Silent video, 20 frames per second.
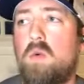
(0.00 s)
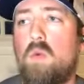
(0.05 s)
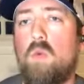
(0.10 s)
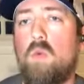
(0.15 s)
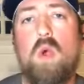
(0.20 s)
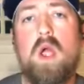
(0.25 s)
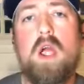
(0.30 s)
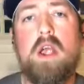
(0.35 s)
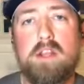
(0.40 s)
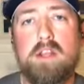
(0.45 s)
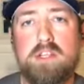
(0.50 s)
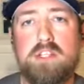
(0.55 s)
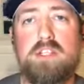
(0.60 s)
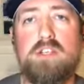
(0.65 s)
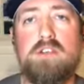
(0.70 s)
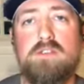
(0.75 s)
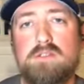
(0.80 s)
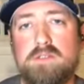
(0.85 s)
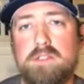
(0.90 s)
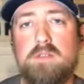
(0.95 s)
where to
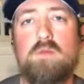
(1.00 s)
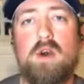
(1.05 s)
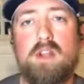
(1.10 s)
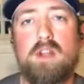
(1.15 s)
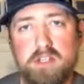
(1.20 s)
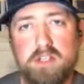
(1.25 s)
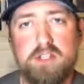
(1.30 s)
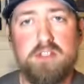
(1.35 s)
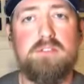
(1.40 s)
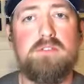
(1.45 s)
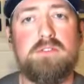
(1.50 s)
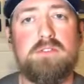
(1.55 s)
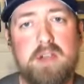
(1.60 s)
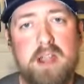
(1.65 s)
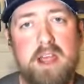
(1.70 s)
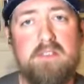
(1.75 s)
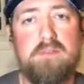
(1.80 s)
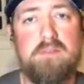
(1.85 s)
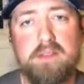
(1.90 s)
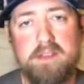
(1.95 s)
choose and what to choose,
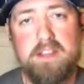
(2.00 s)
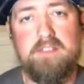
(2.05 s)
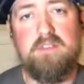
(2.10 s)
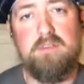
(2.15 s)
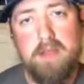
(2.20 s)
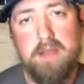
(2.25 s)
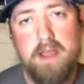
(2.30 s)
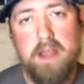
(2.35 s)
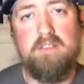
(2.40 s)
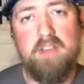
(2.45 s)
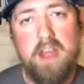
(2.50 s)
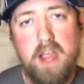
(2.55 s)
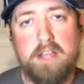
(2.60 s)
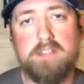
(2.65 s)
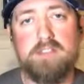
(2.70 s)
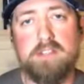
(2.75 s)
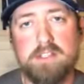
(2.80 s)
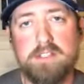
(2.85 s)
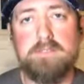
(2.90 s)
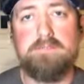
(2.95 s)
right, from the different
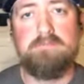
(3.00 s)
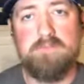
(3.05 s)
manufacturers.